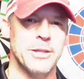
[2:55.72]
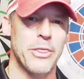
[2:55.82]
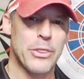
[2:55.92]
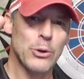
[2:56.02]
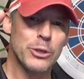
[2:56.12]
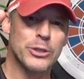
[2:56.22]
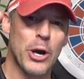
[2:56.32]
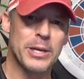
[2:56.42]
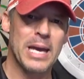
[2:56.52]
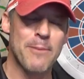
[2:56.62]
The third
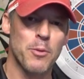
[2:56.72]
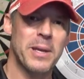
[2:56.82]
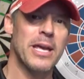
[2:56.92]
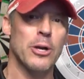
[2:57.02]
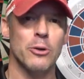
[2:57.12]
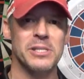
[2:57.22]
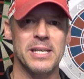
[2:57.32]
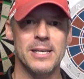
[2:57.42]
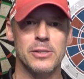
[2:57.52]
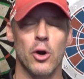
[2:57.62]
dart game for beginners
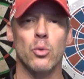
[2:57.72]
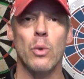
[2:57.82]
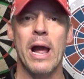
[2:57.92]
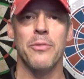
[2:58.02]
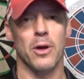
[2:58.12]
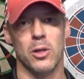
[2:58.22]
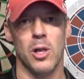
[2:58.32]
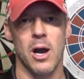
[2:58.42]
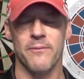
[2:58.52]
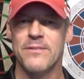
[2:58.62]
is around the
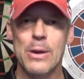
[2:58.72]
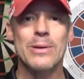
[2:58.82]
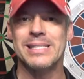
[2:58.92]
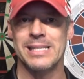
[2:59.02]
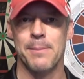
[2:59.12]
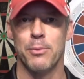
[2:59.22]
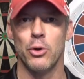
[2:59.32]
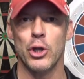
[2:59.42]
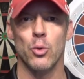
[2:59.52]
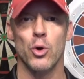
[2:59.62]
clock. Very simple,
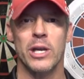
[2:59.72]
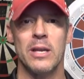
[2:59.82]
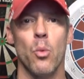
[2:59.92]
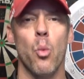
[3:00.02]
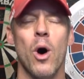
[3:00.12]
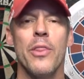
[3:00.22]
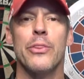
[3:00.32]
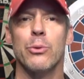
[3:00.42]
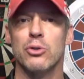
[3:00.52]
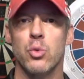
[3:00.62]
you're working 1
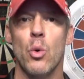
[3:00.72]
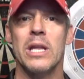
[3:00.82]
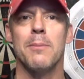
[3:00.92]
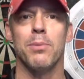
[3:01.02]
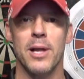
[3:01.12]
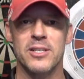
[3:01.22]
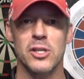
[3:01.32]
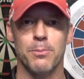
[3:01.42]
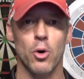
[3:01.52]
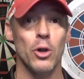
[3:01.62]
through 20 plus
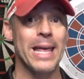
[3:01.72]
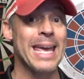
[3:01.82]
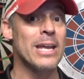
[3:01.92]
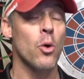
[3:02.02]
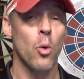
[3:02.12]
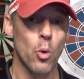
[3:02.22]
the bull in